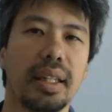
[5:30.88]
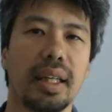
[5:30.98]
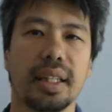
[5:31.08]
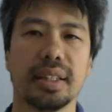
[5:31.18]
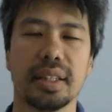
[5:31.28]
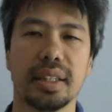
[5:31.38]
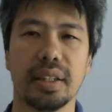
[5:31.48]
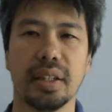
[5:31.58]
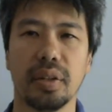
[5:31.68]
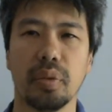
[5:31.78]
And
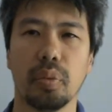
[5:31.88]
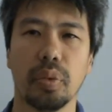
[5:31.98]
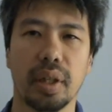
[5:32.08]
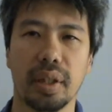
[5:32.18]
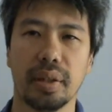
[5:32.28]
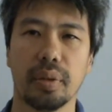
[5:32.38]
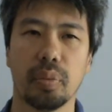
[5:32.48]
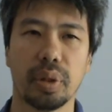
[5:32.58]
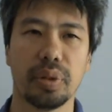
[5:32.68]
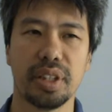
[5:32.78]
uh,
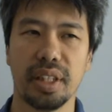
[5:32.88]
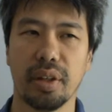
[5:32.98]
what we see